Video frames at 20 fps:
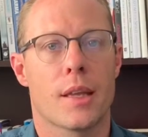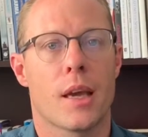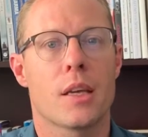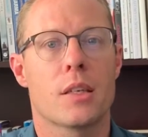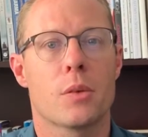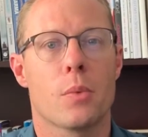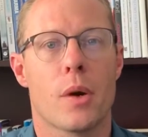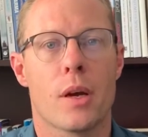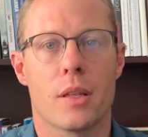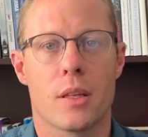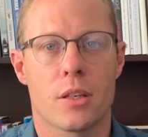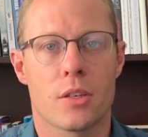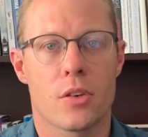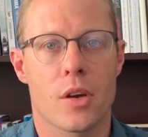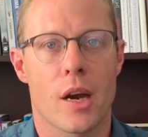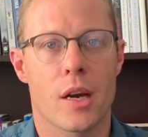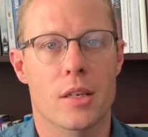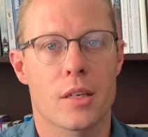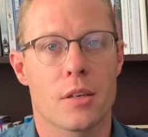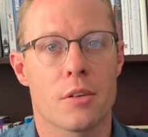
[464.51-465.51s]
takes away
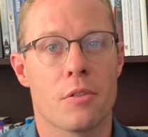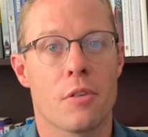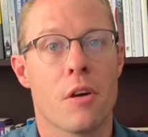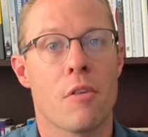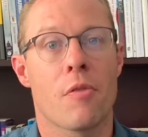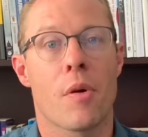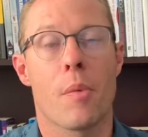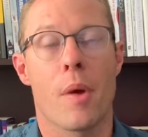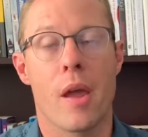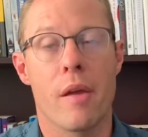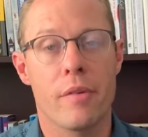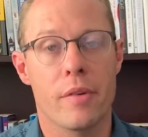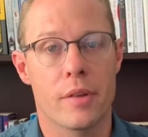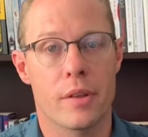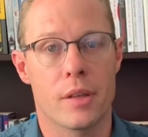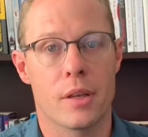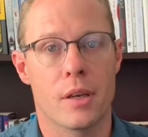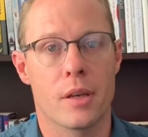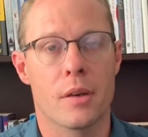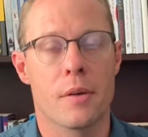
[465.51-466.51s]
distraction from
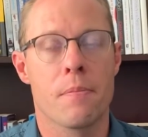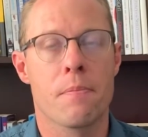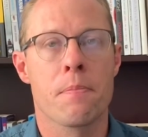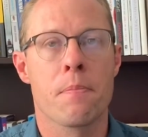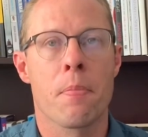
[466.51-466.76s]
everything,